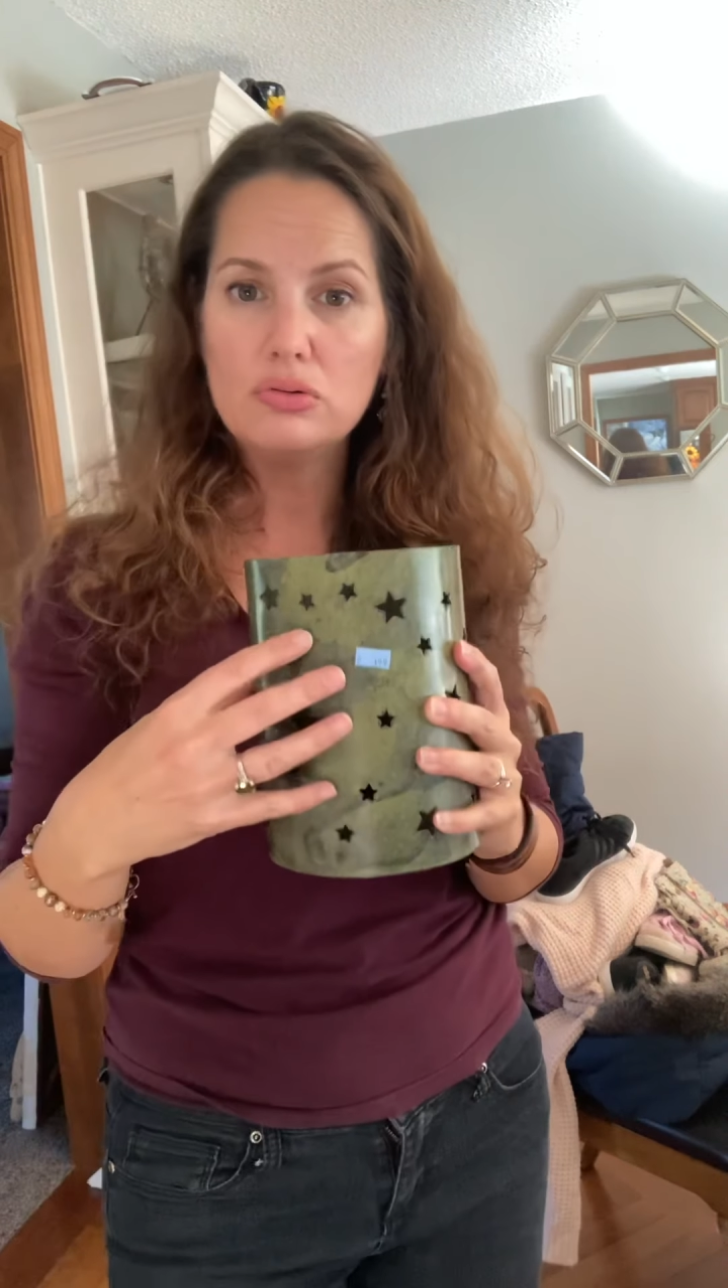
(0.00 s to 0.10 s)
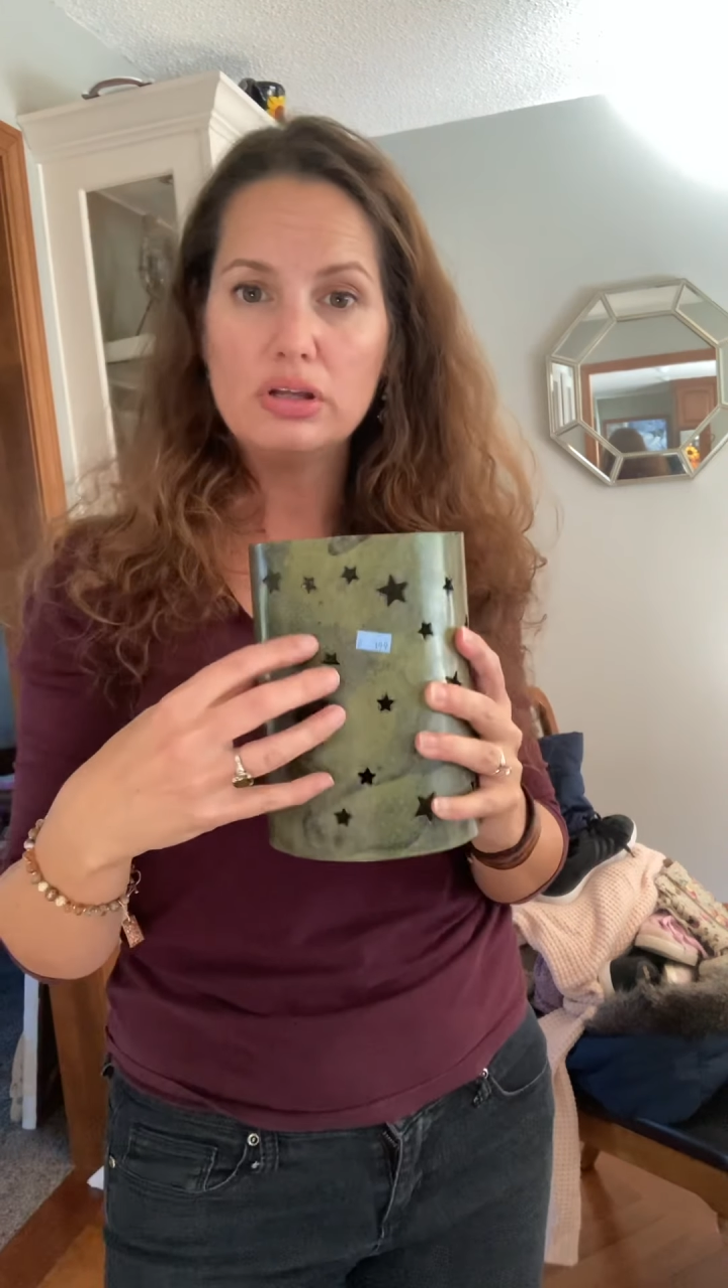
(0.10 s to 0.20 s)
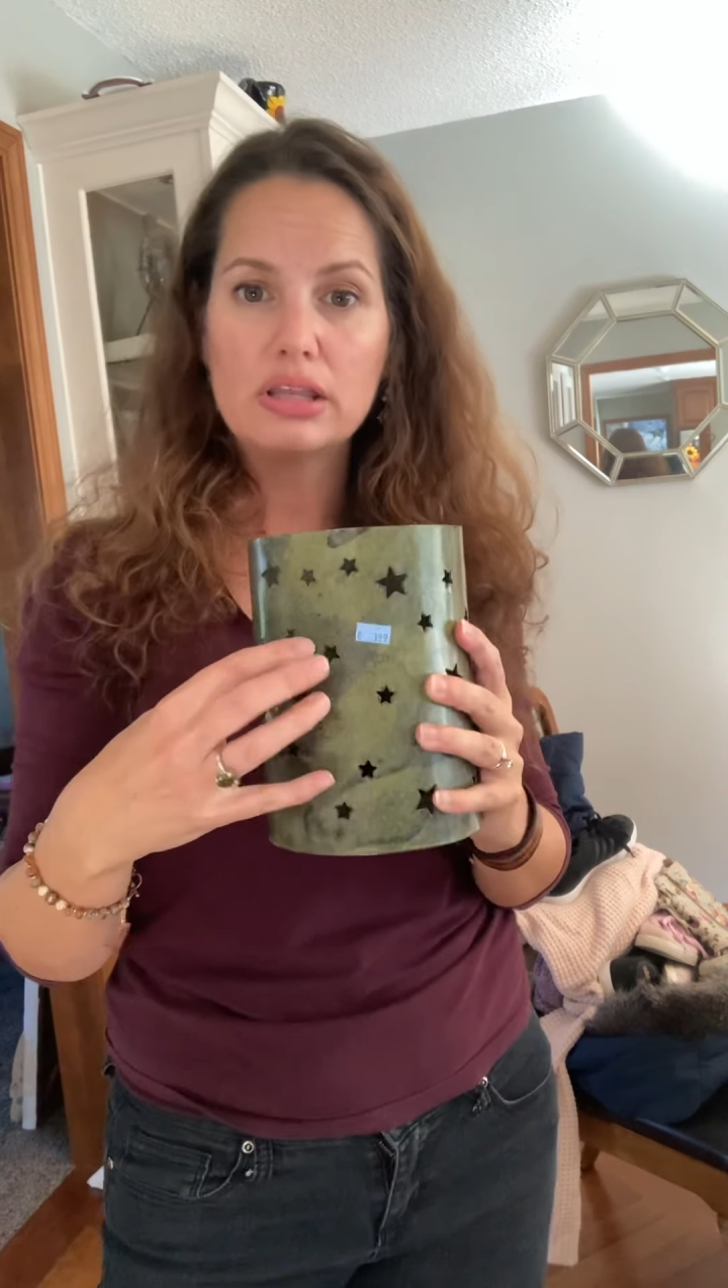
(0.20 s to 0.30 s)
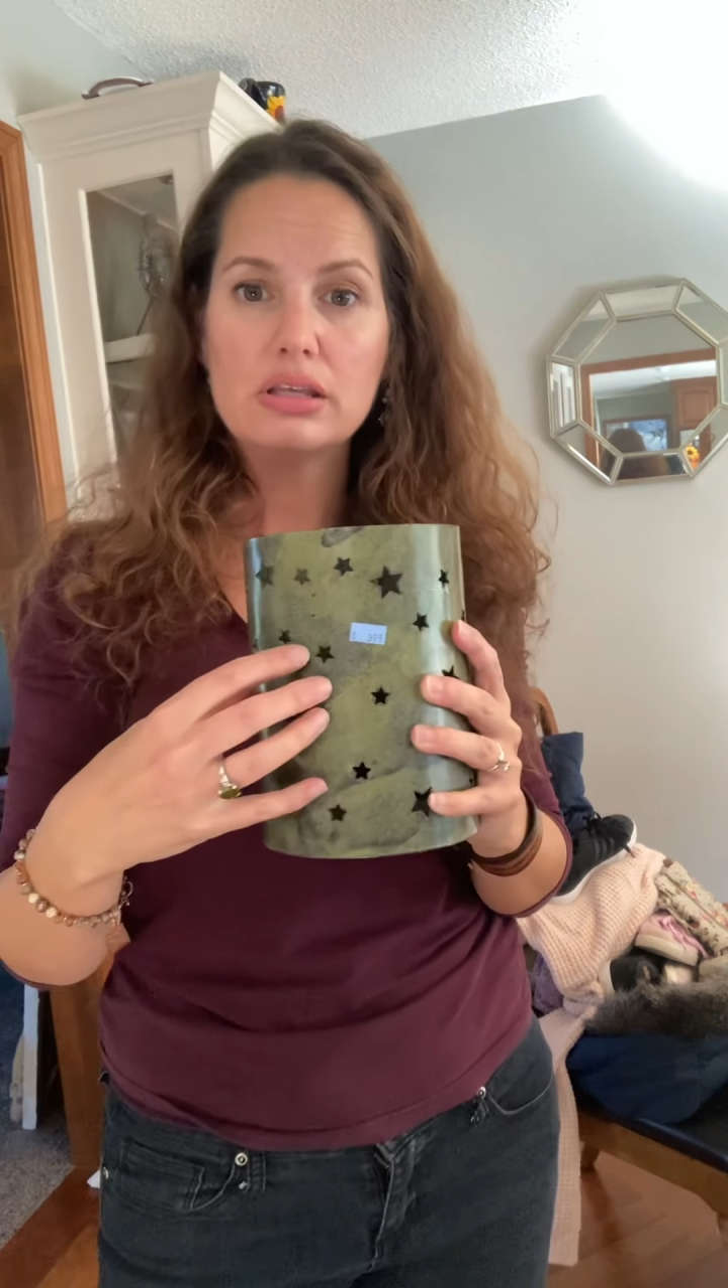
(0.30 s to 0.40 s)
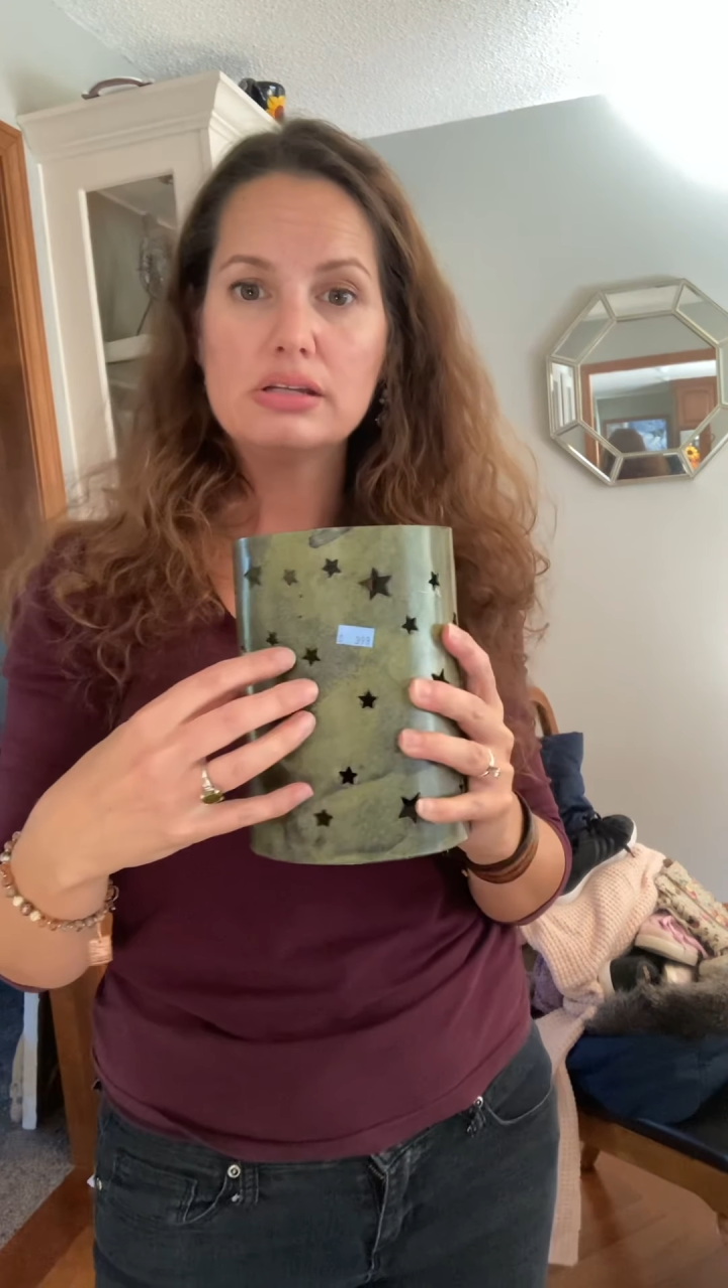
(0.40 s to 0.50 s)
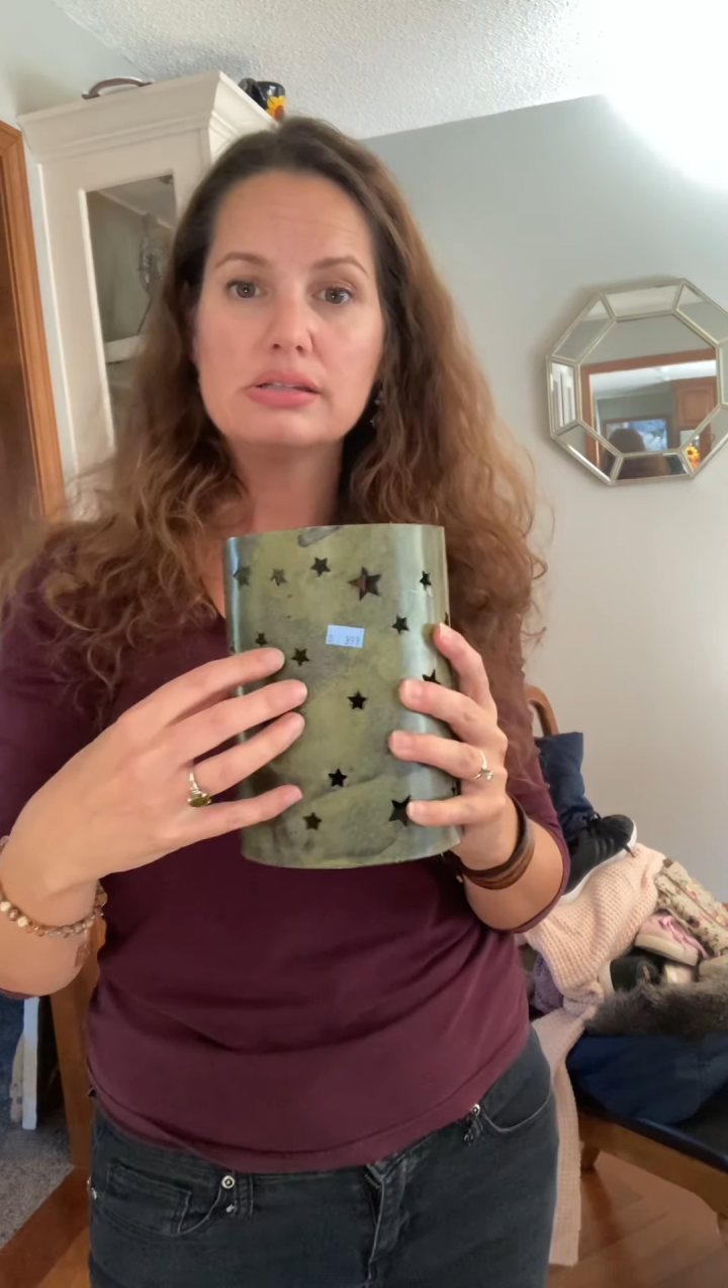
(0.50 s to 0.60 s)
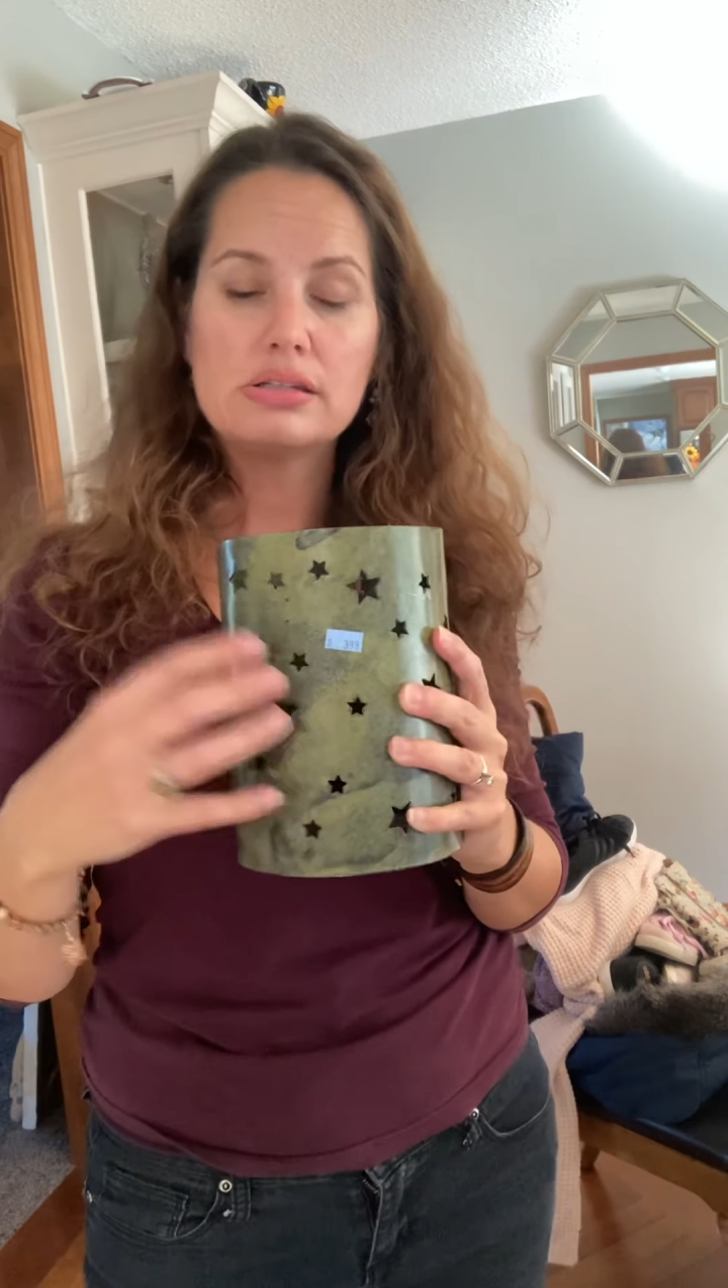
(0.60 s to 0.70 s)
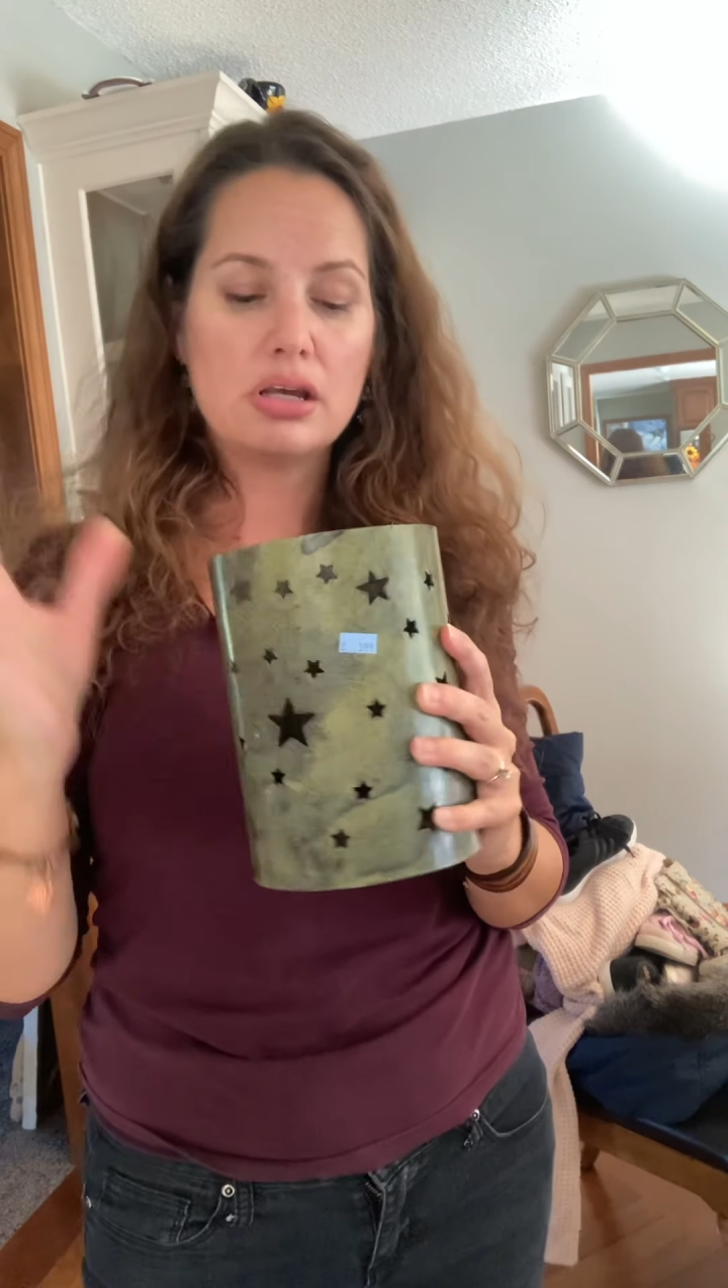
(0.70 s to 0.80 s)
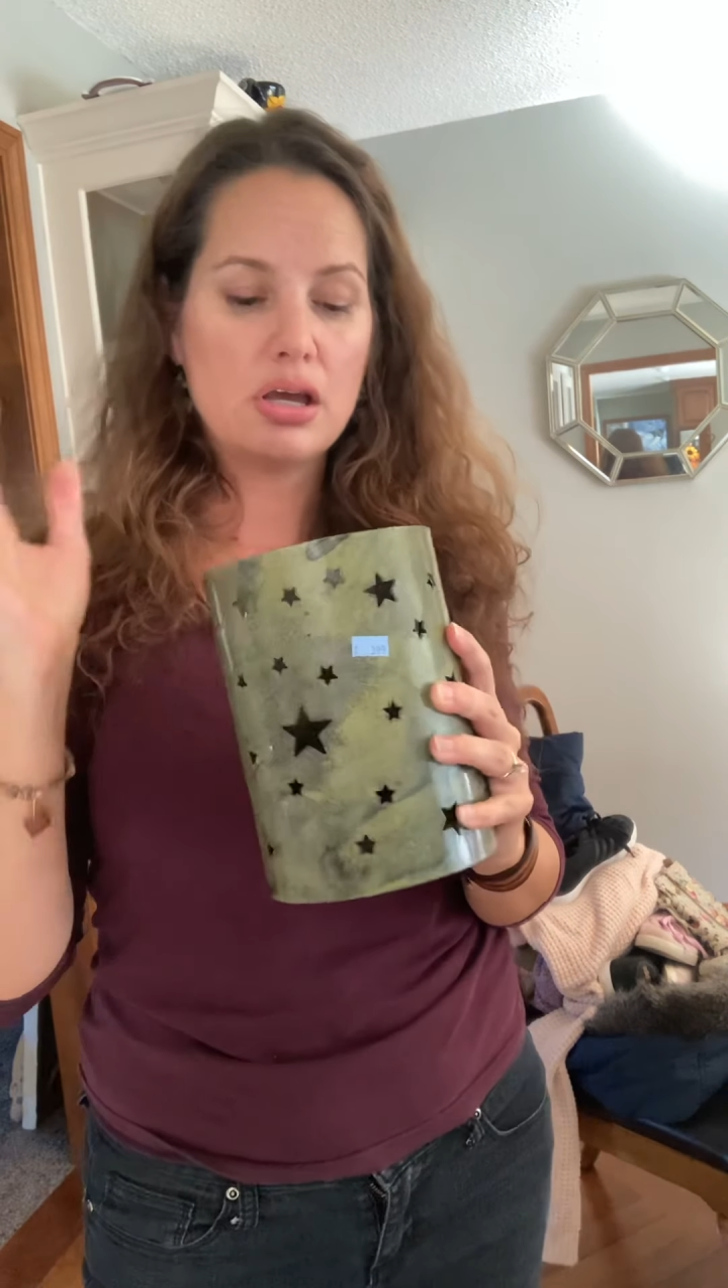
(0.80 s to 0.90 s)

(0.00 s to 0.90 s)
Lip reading: like this,